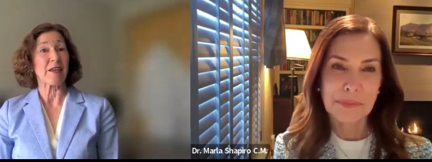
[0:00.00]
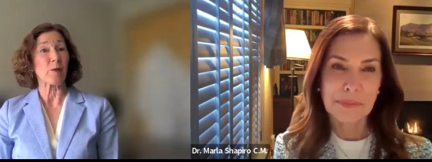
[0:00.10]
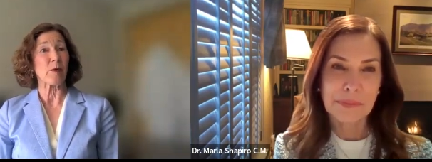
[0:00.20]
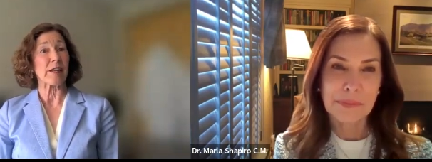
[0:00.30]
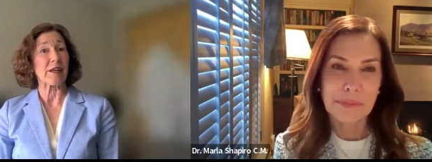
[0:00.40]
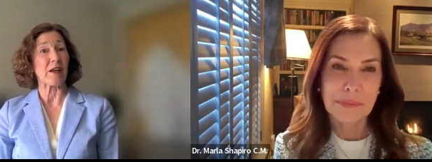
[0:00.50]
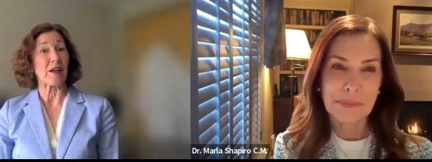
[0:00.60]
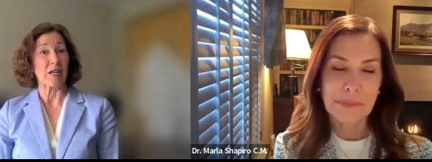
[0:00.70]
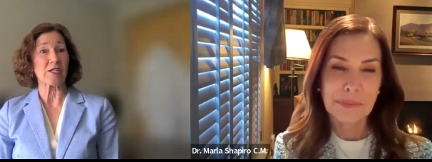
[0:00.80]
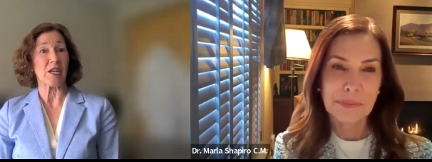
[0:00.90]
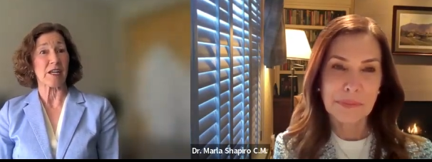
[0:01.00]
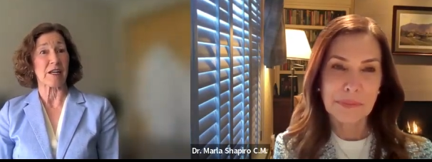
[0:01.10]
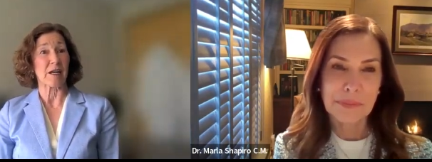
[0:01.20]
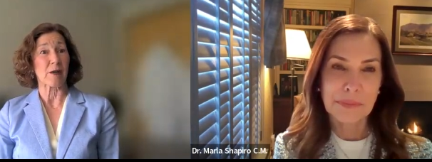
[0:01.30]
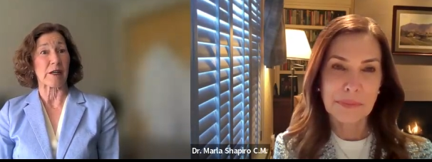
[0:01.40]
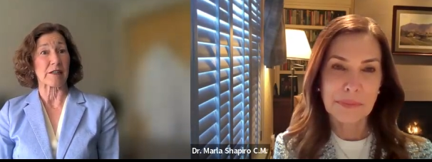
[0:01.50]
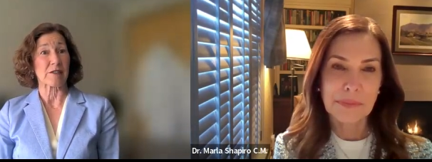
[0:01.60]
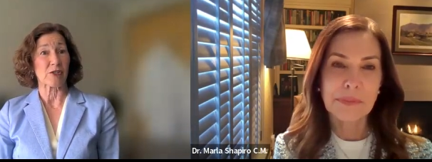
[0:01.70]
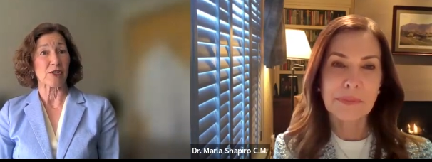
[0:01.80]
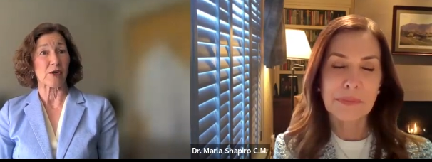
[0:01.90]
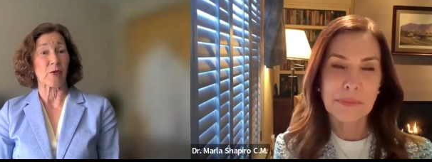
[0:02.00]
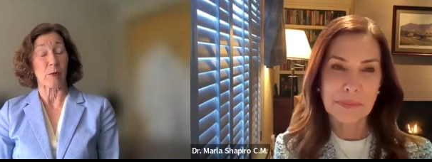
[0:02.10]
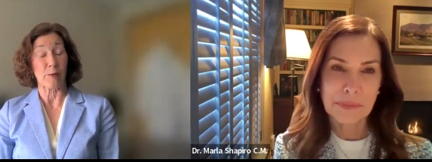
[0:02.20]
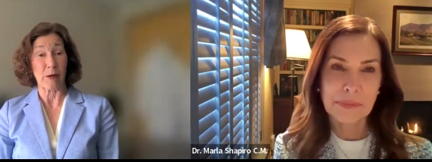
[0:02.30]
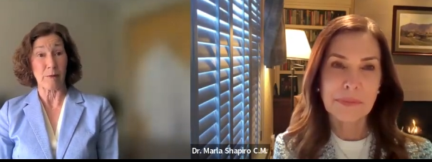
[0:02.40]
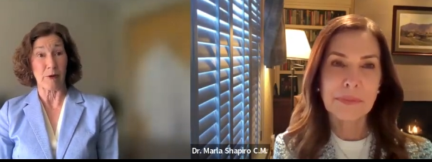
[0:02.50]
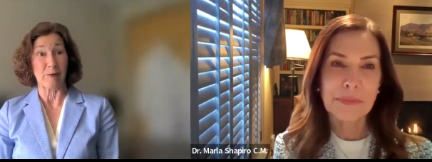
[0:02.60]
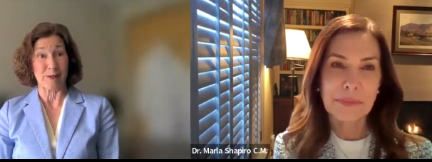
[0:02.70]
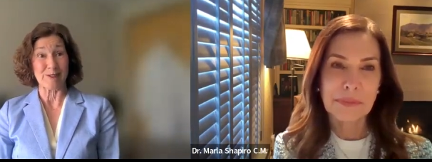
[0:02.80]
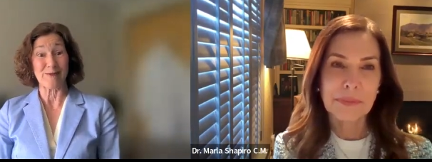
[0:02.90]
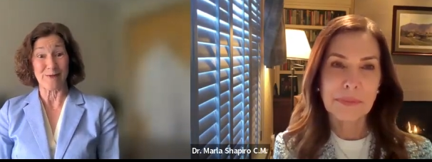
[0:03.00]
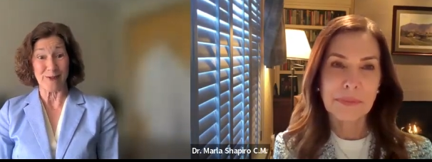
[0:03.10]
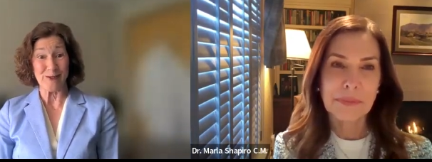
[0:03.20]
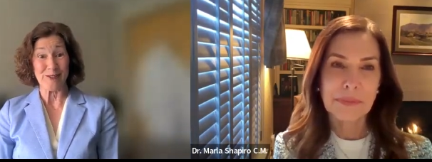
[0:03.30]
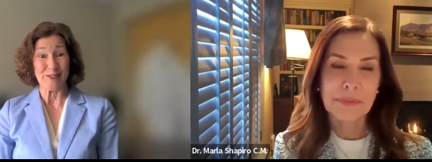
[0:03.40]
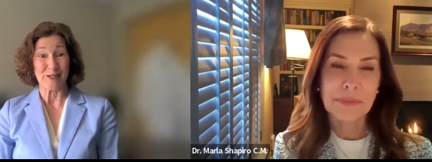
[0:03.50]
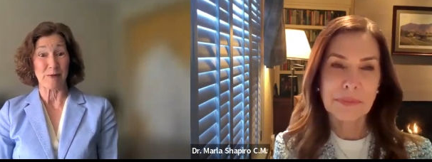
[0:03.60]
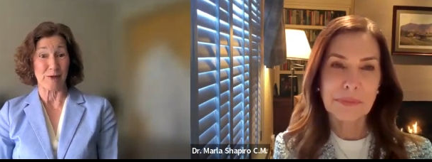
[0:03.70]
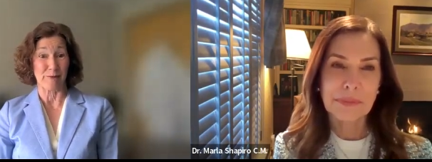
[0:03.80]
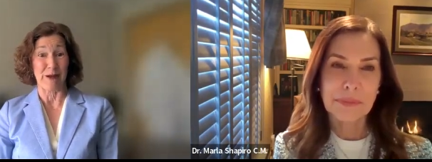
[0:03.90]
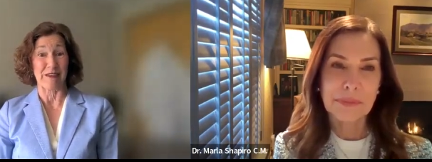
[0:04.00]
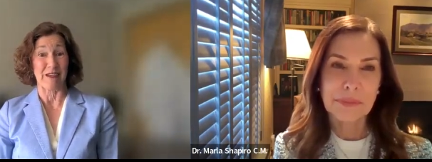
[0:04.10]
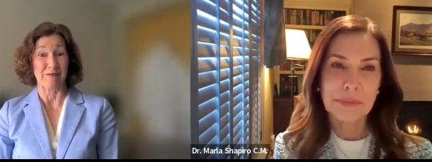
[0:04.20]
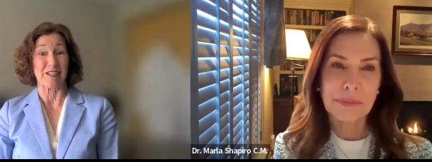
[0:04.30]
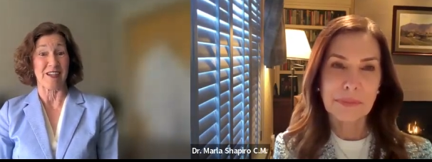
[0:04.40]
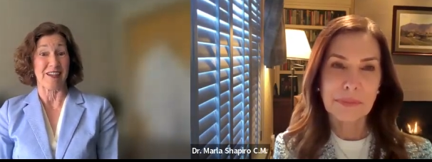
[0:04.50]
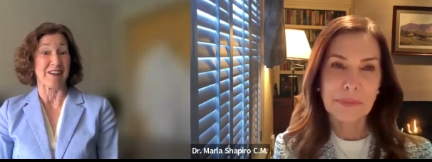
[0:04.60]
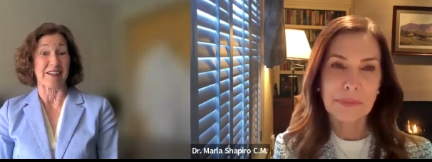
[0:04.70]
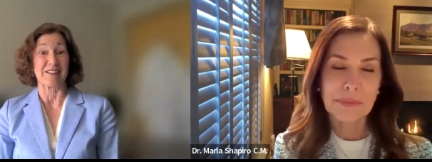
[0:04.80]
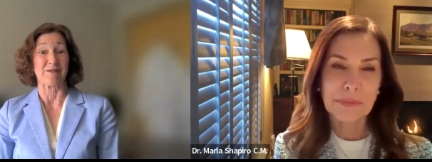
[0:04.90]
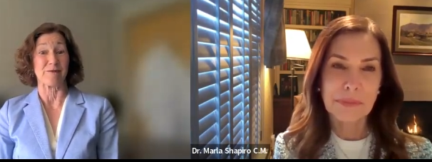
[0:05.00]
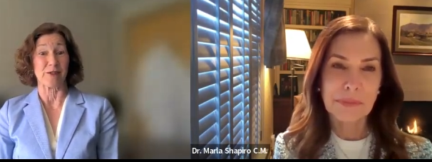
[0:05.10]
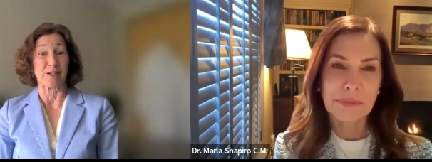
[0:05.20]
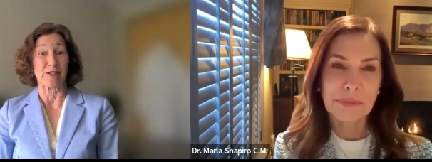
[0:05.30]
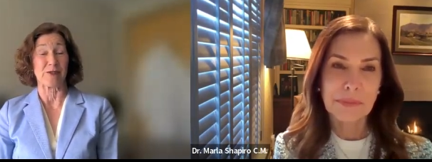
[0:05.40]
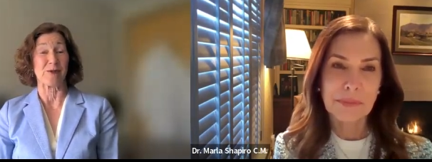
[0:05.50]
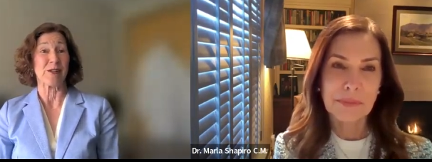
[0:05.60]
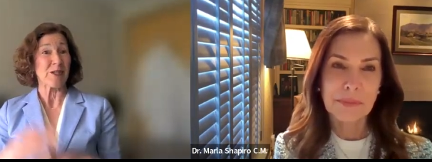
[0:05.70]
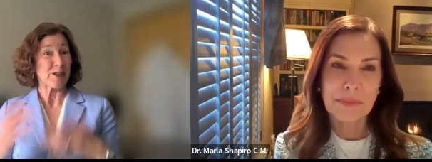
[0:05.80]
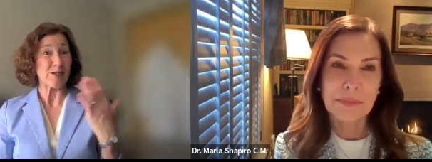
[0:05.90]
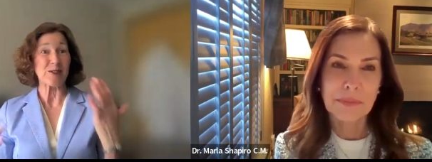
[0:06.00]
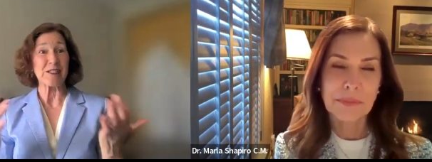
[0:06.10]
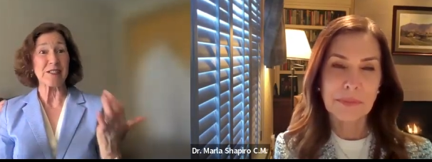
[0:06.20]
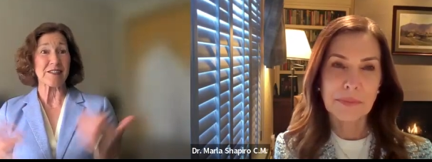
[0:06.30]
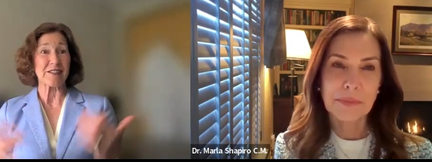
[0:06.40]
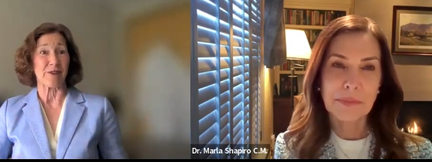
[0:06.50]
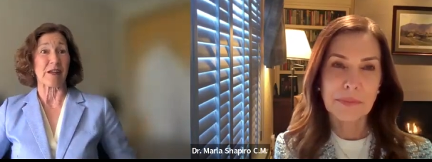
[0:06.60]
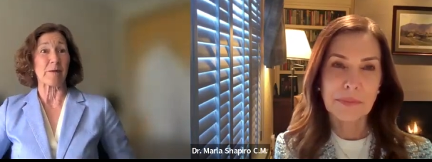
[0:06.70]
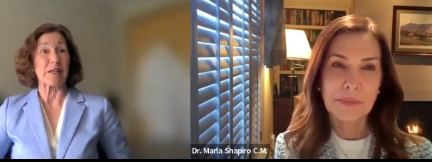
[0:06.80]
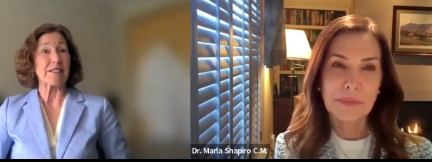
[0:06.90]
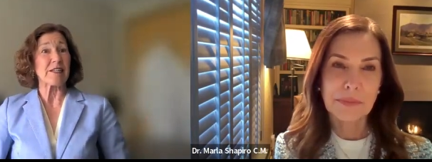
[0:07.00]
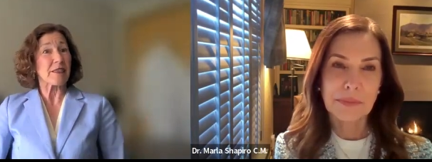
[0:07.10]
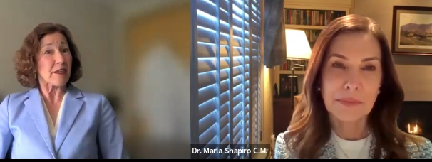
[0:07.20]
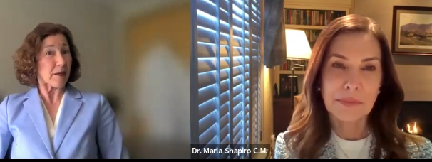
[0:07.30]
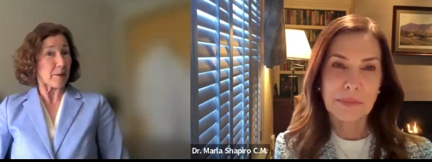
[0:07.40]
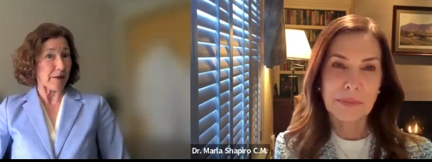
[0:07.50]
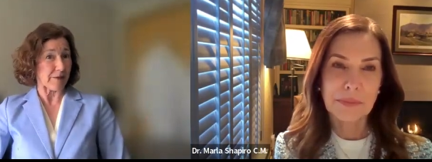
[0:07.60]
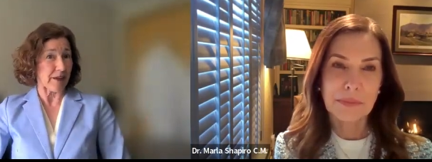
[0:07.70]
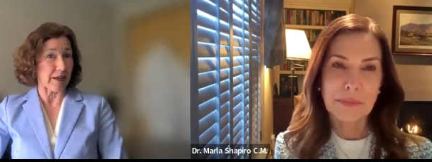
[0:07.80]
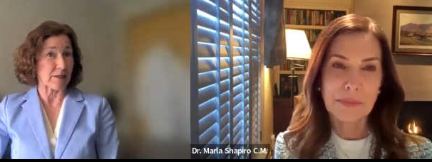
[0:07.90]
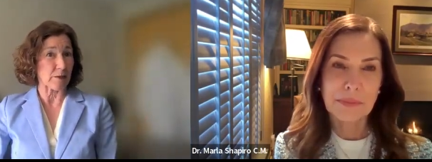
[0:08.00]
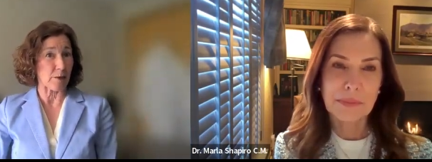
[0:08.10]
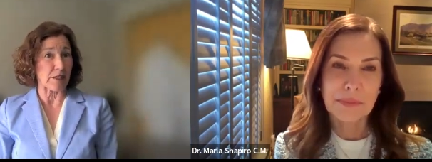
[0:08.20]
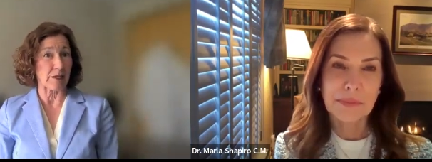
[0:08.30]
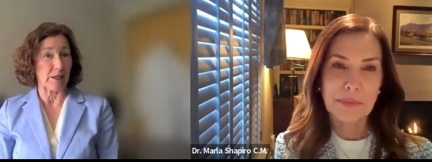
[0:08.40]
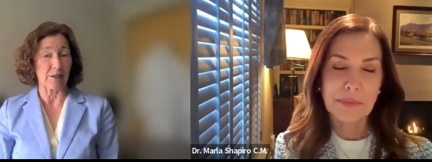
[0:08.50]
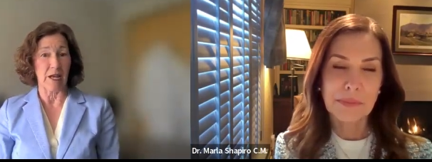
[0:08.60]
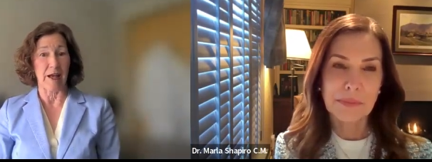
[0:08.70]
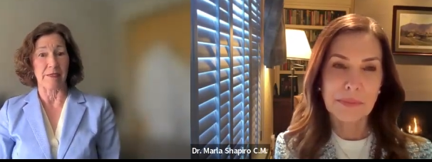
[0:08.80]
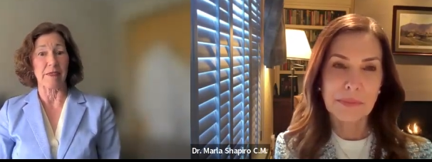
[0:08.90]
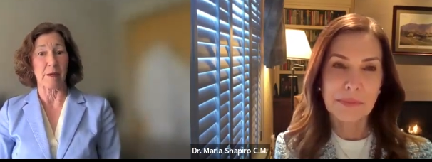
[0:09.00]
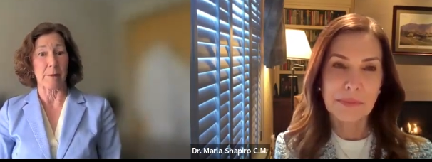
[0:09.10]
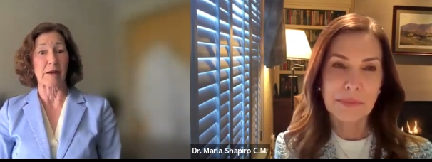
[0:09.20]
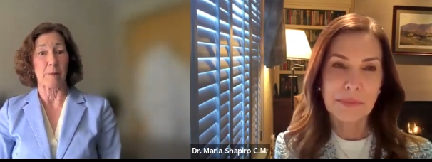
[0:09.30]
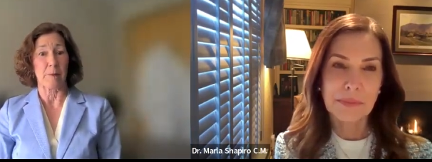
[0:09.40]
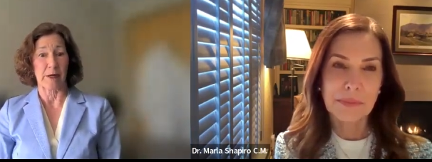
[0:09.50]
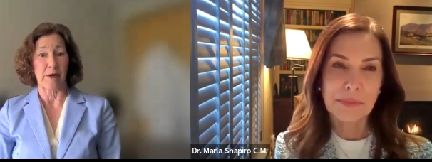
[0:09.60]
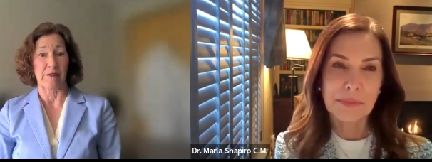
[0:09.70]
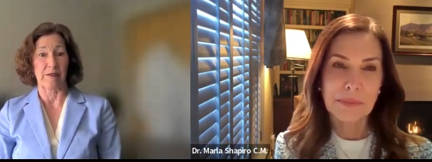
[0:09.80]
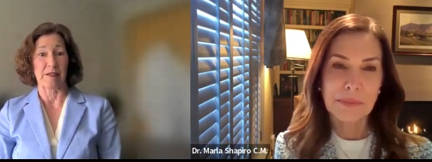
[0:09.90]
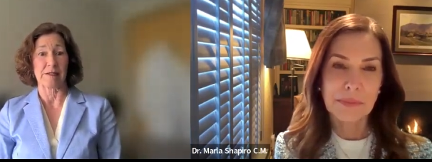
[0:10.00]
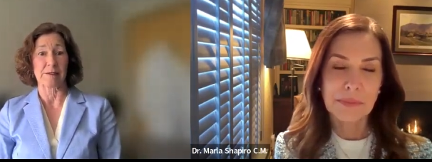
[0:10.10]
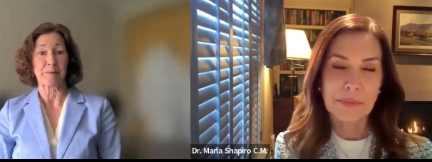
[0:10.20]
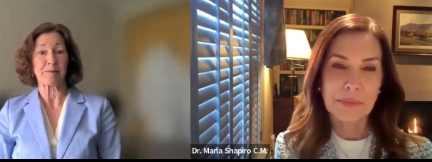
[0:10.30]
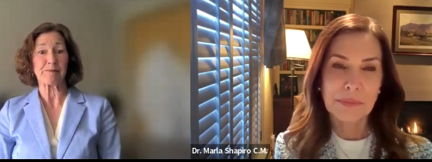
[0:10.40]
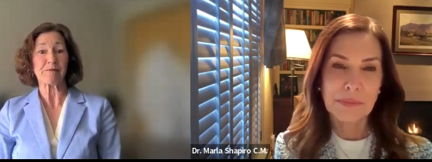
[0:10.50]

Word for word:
Speaker 1: than when conjugated equine estrogen or Premarin was first approved by the F D A in nineteen forty-two. So a little different, and we need to think about that as we uh, think about comparing these.